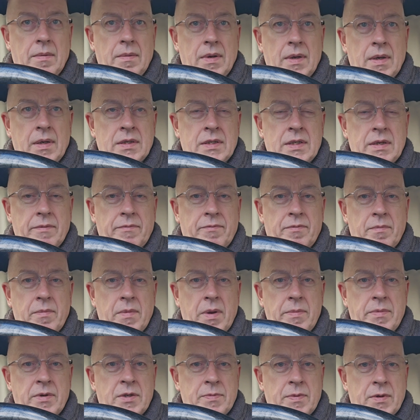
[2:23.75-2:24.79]
except for
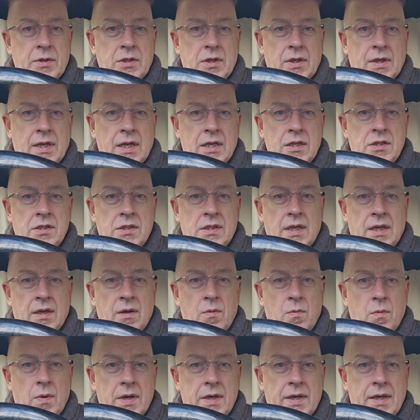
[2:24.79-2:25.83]
maybe special occasions like a
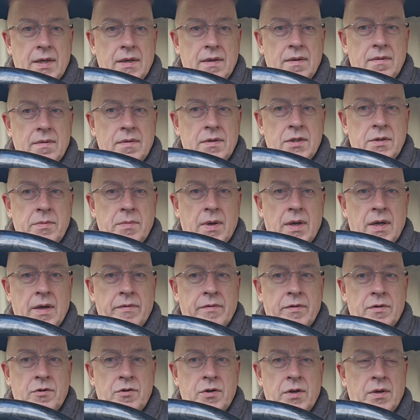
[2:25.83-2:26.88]
wedding. She might have
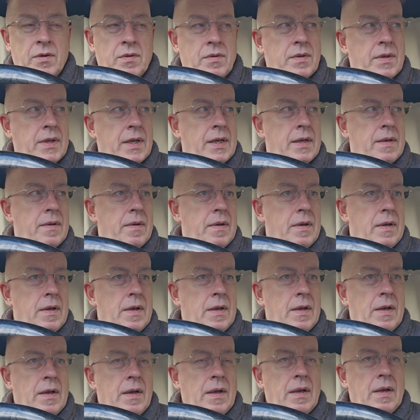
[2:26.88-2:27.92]
a drink there.
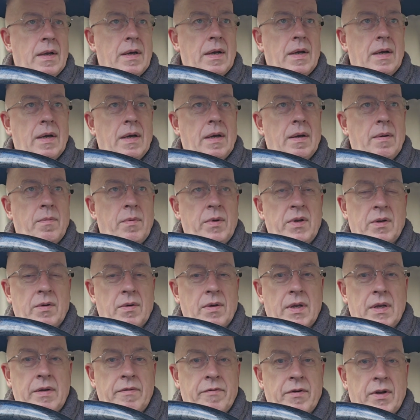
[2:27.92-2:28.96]
We don't
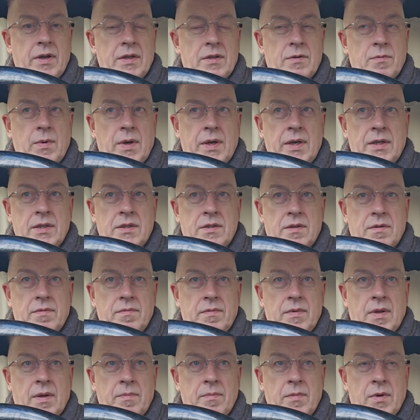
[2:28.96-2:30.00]
get invited to weddings
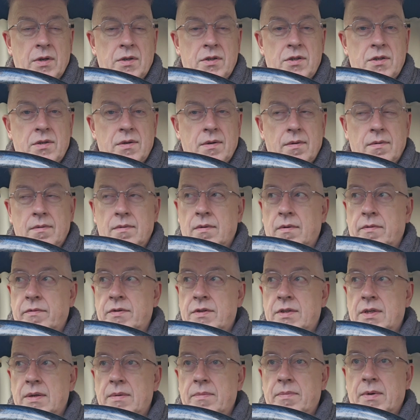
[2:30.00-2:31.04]
that much,
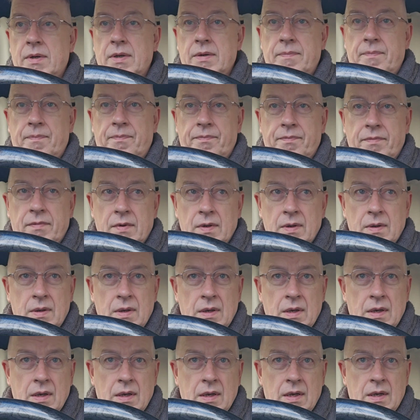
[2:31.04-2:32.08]
obviously, but
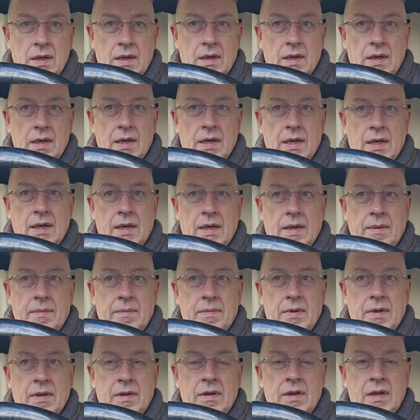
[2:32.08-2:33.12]

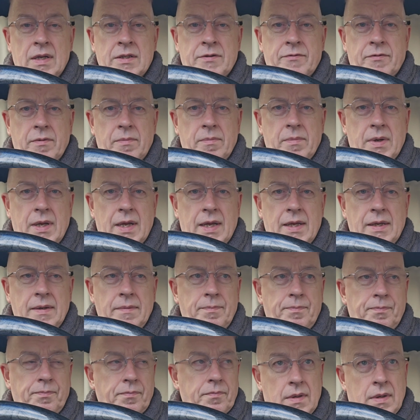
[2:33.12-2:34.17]
and as for me,
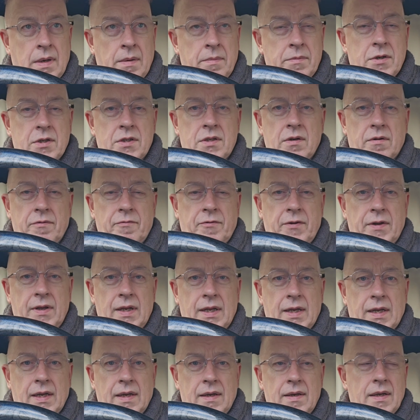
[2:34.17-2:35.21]
I'm just not
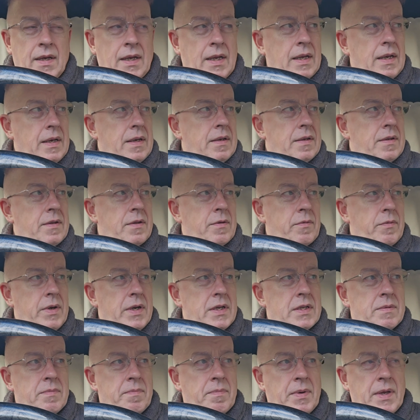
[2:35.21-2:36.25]
feeling it. And the
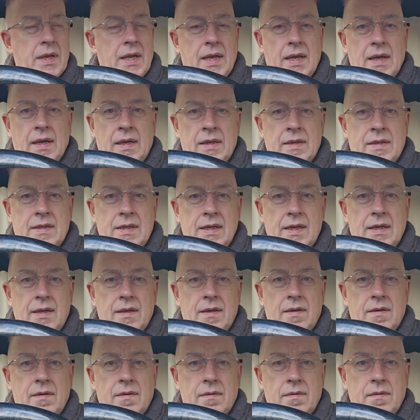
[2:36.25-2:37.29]
reason being, I
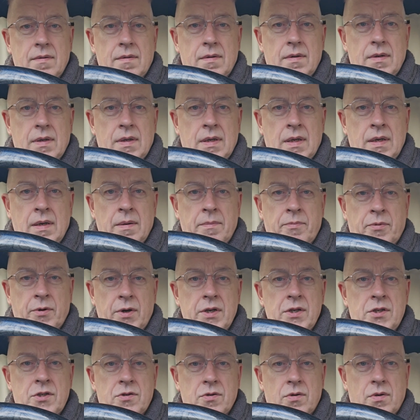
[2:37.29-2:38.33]
think, and I'm
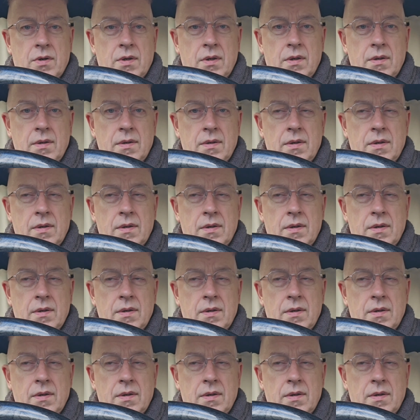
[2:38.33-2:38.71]
pretty sure,